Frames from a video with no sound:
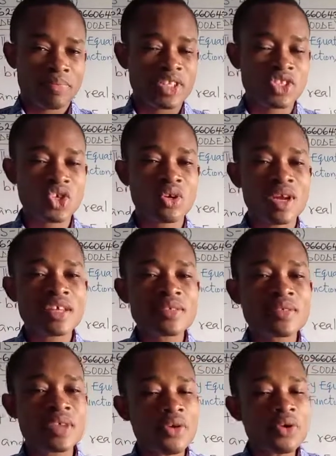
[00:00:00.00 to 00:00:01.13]
particular
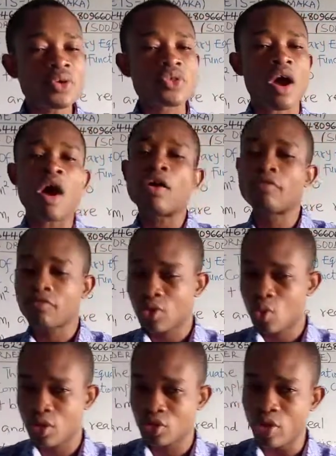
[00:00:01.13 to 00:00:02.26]
zeros of
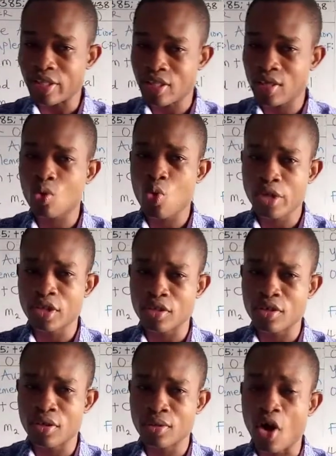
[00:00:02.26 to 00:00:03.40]
the quadratic equation,
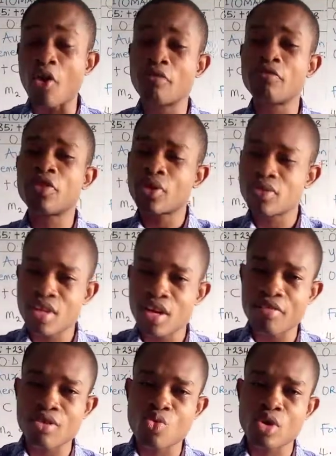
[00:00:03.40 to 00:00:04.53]
you know, of the
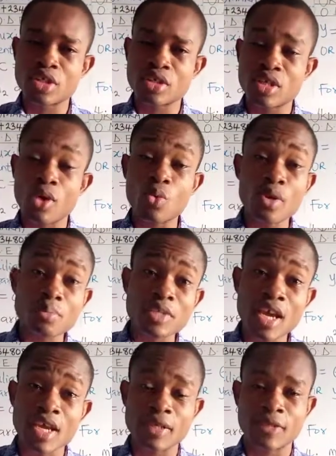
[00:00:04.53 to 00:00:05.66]
auxiliary equation that we
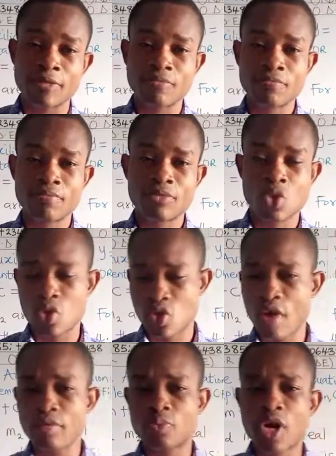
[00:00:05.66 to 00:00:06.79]
obtained? You
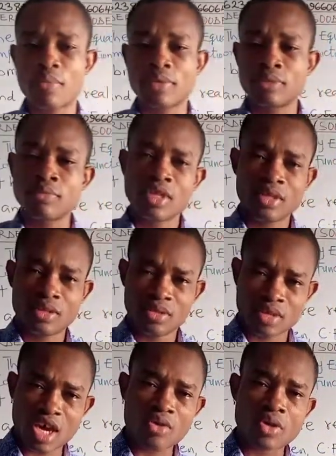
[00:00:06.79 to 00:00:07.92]
solve a problem, you
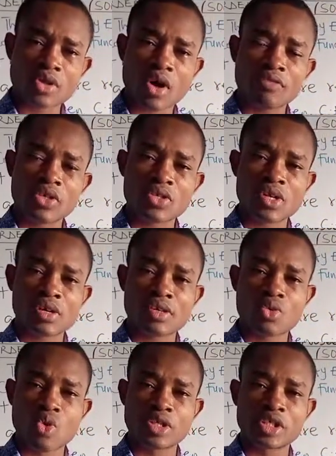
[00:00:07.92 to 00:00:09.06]
get rid of the
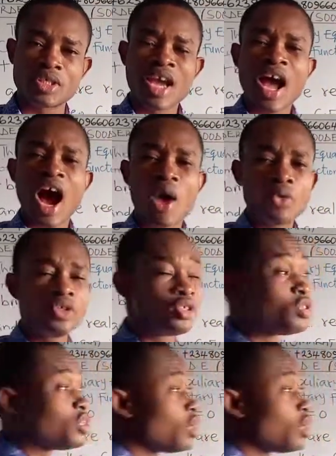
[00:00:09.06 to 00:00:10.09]
auxiliary equation. How would you